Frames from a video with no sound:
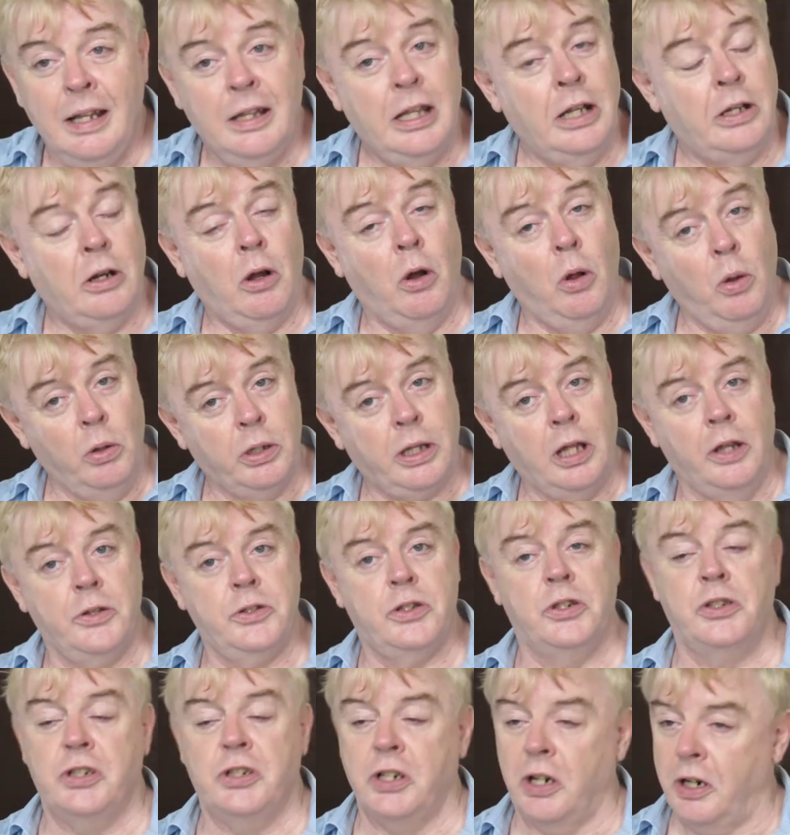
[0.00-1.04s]
that all
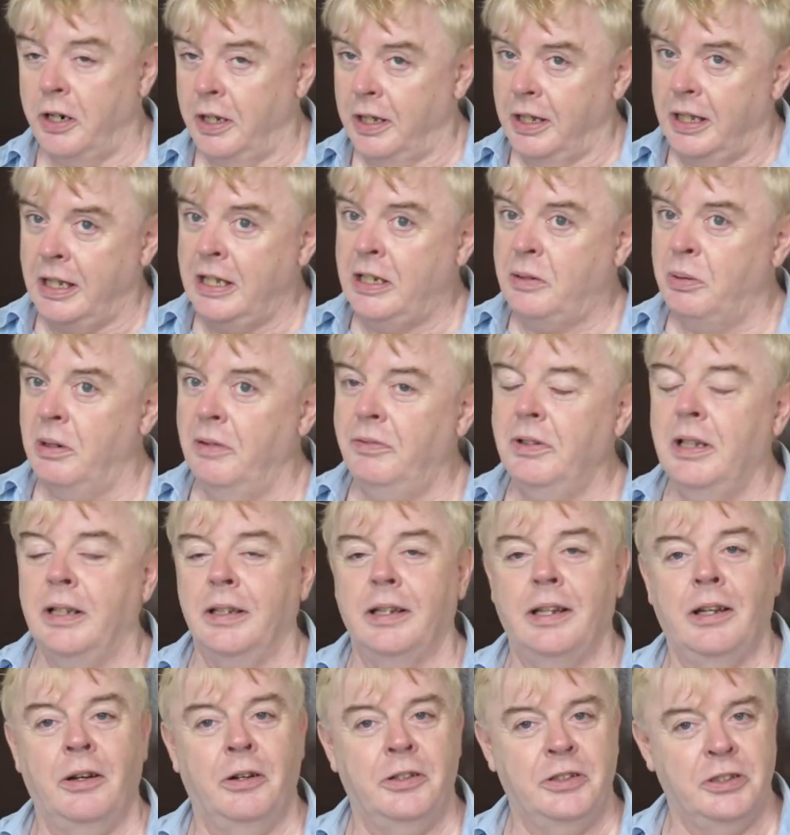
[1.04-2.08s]
cultures are
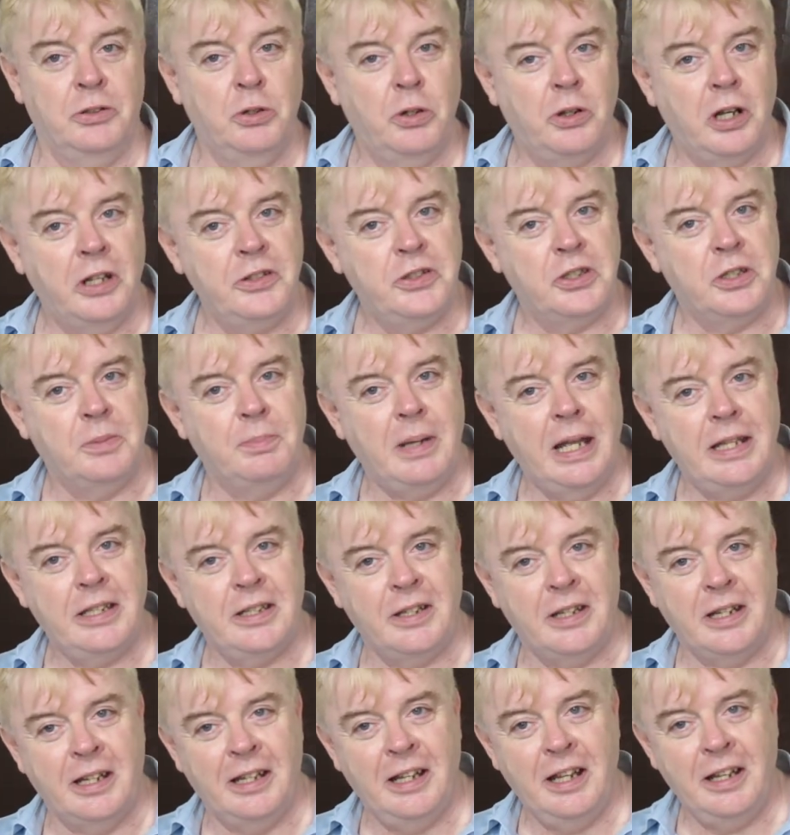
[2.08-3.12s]
equivalent. There's no culture better
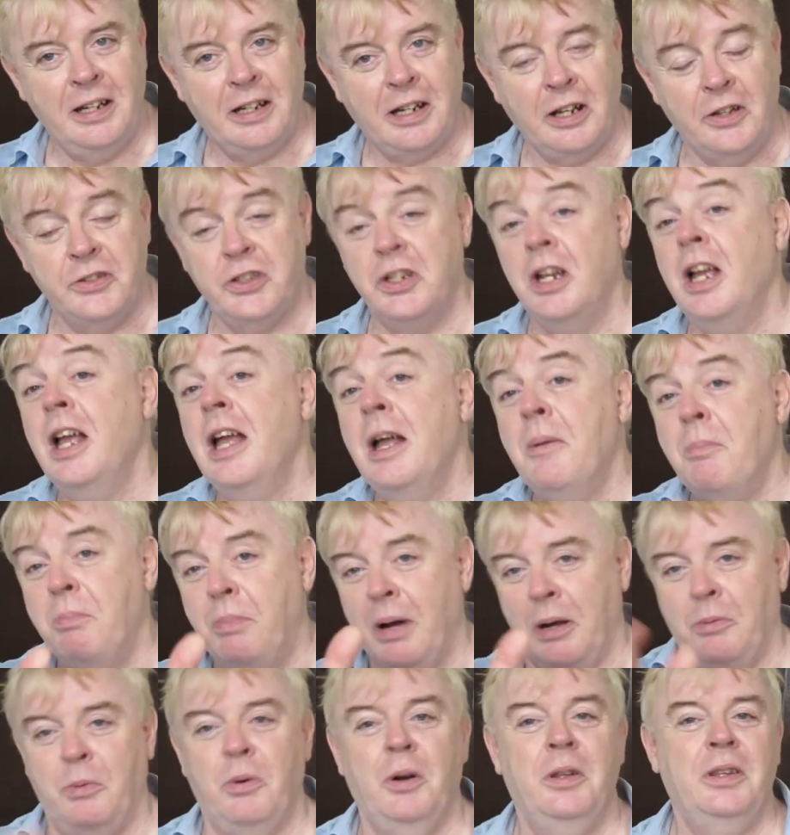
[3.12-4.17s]
than another culture.
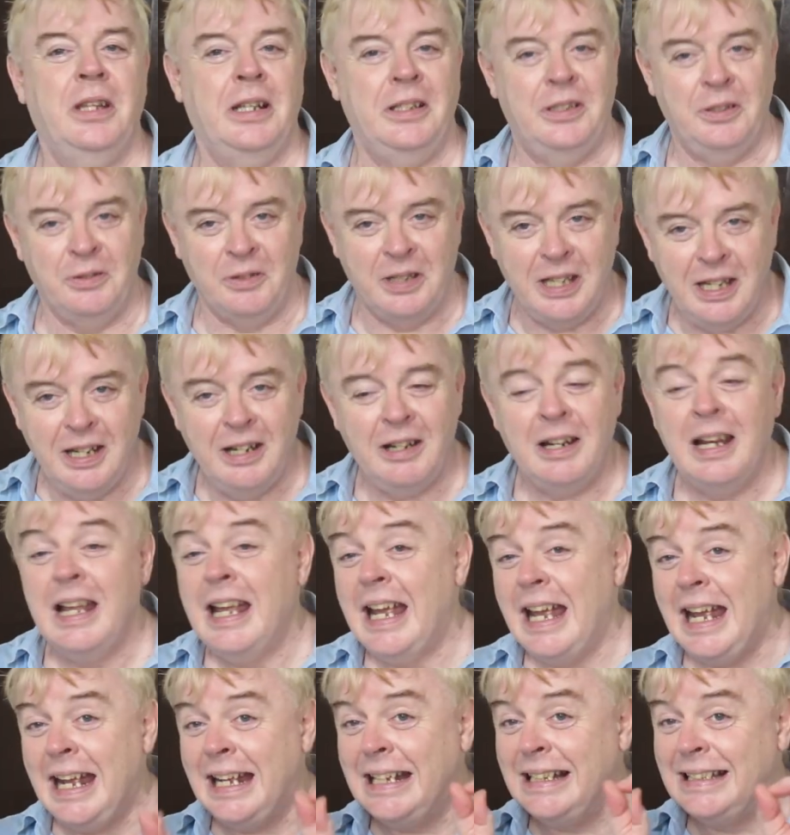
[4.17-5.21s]
But what they do here,
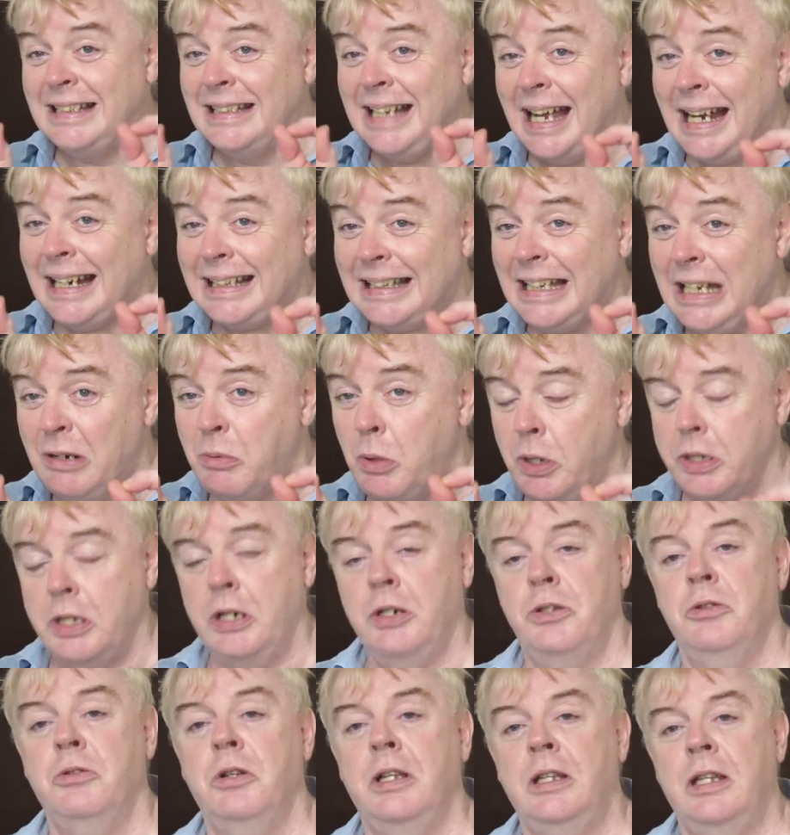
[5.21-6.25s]
exactly what
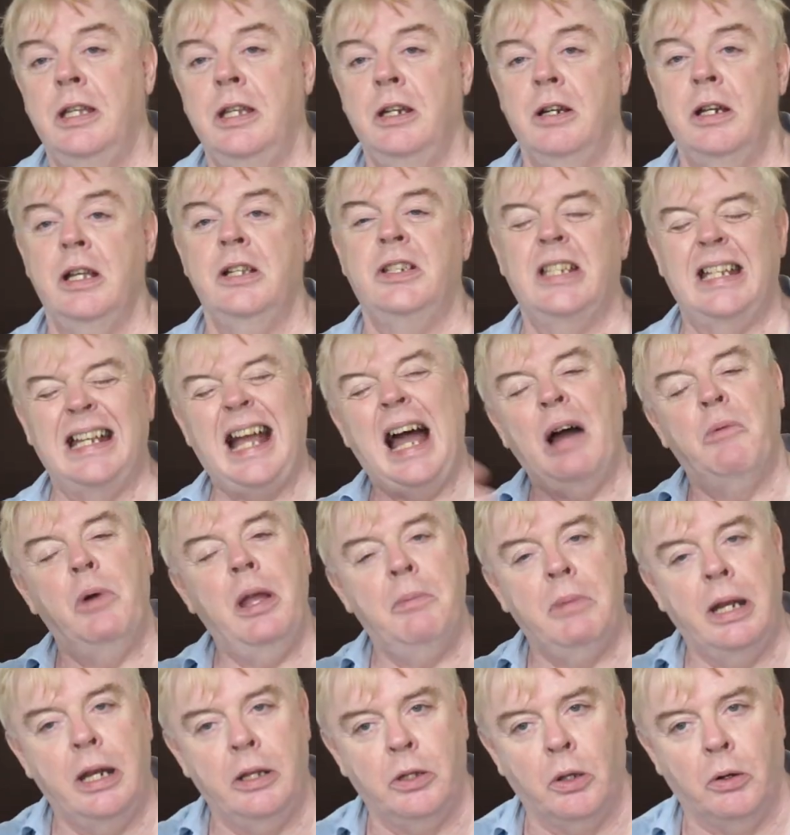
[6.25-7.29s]
they're doing here, is saying, ah, wait
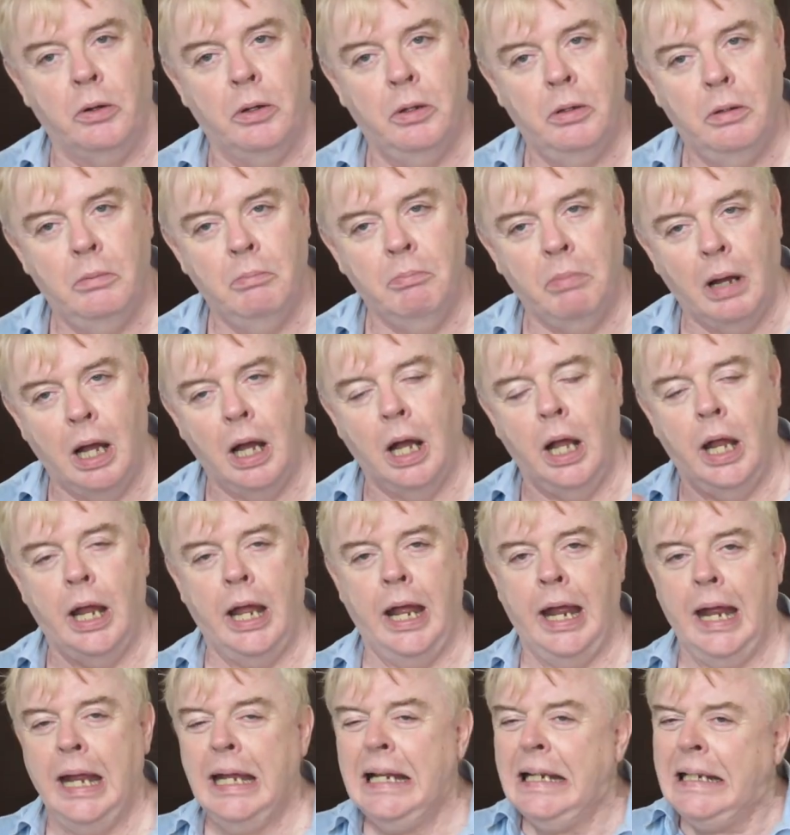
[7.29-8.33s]
a minute, but
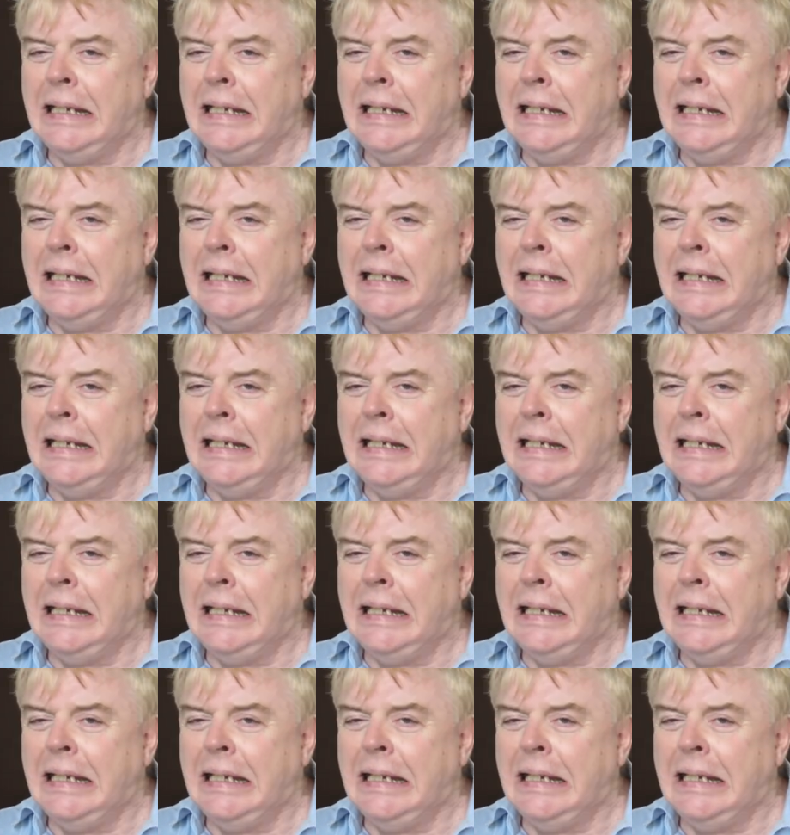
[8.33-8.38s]
uh,